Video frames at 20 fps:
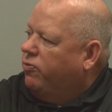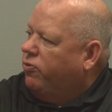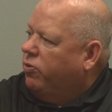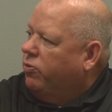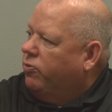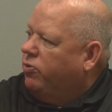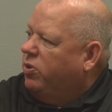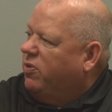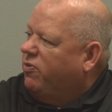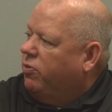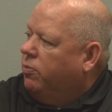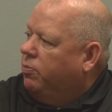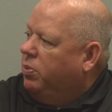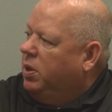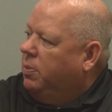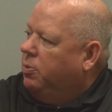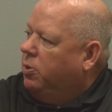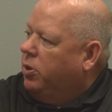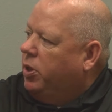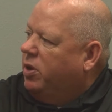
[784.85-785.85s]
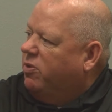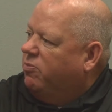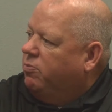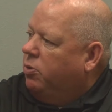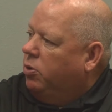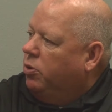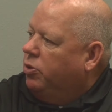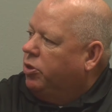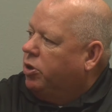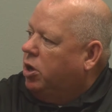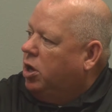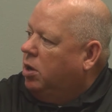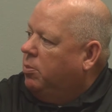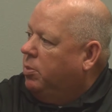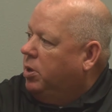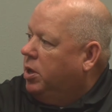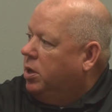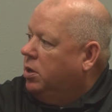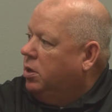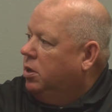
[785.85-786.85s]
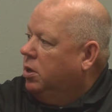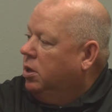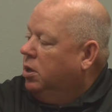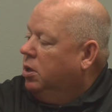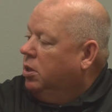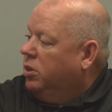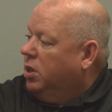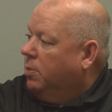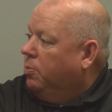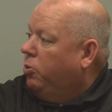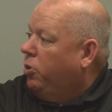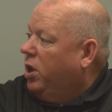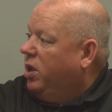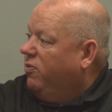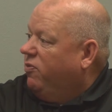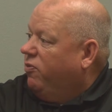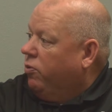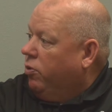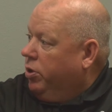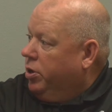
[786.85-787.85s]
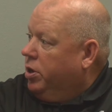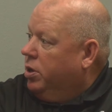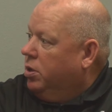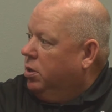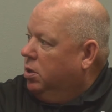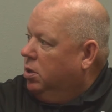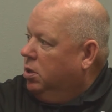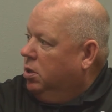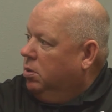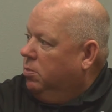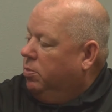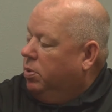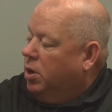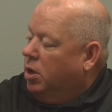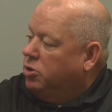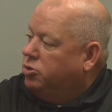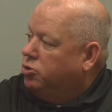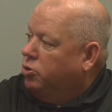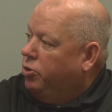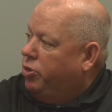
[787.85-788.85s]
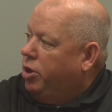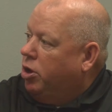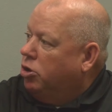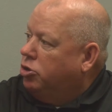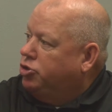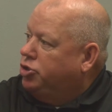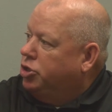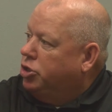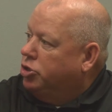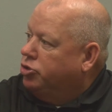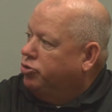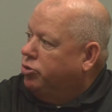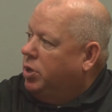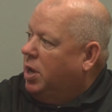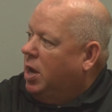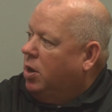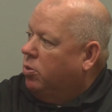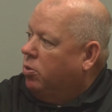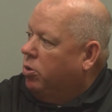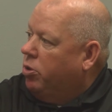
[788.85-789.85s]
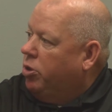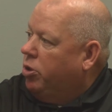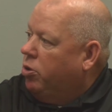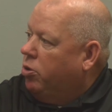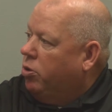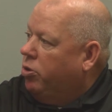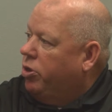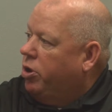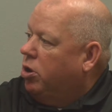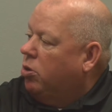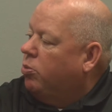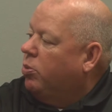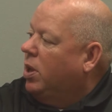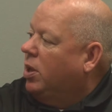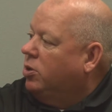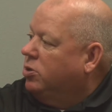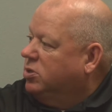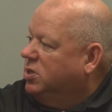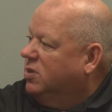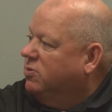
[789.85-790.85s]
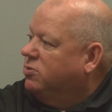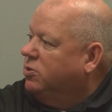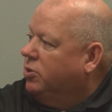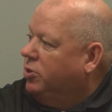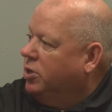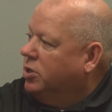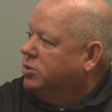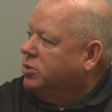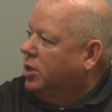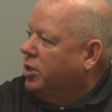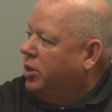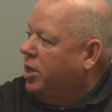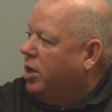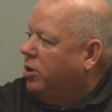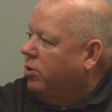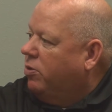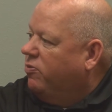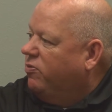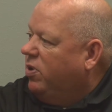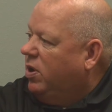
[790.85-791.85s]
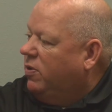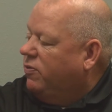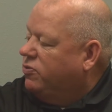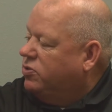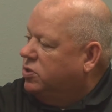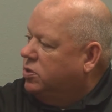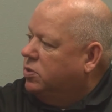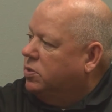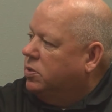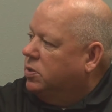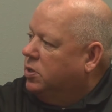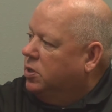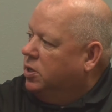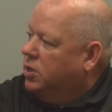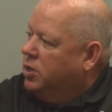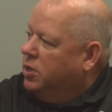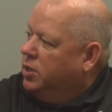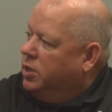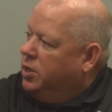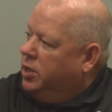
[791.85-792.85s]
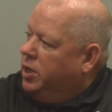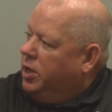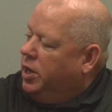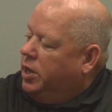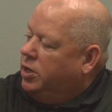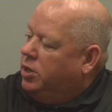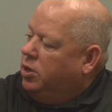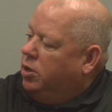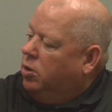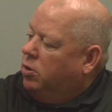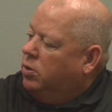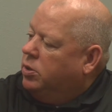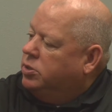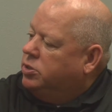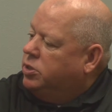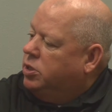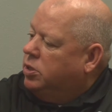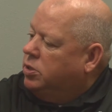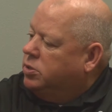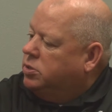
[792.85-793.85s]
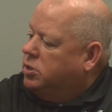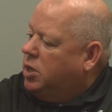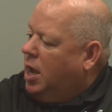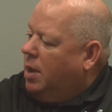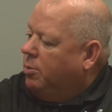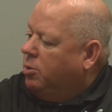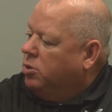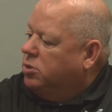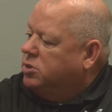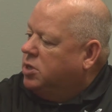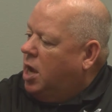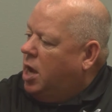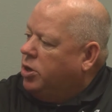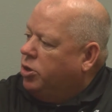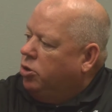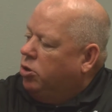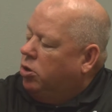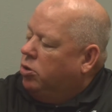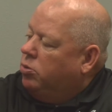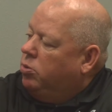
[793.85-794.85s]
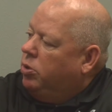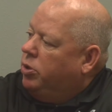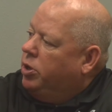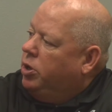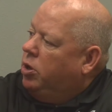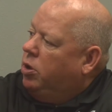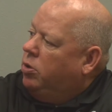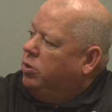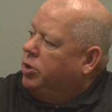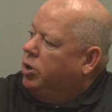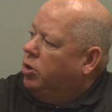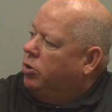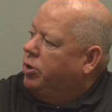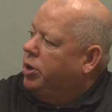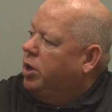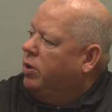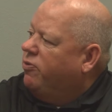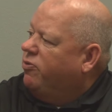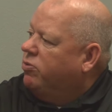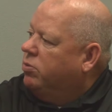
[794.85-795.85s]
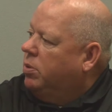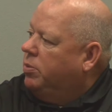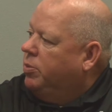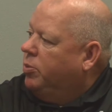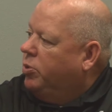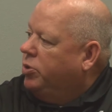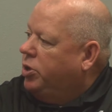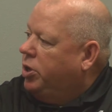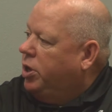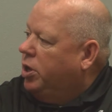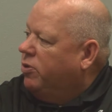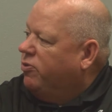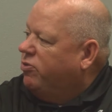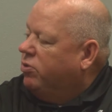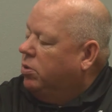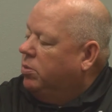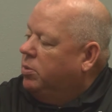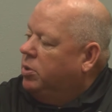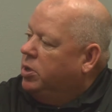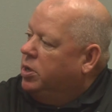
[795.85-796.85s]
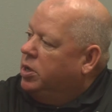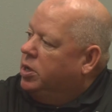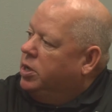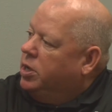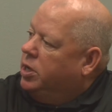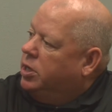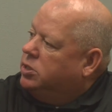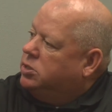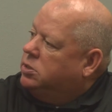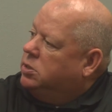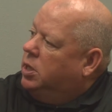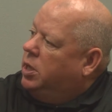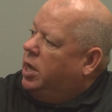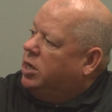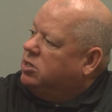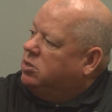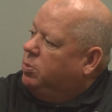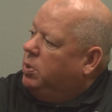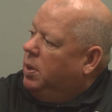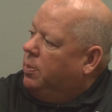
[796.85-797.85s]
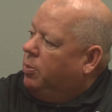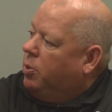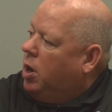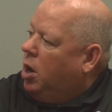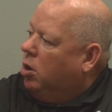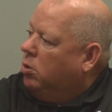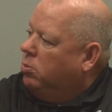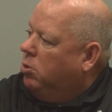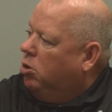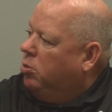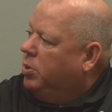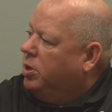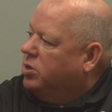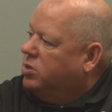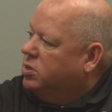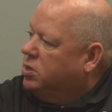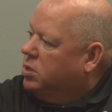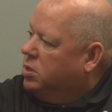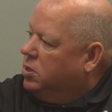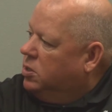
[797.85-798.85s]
for different people that have both come in that played for you, but also their children now or their relatives and things like that are involved too. And until time goes on, you don't really know. You don't hear from them, and when you hear from them, it has to be a proud moment.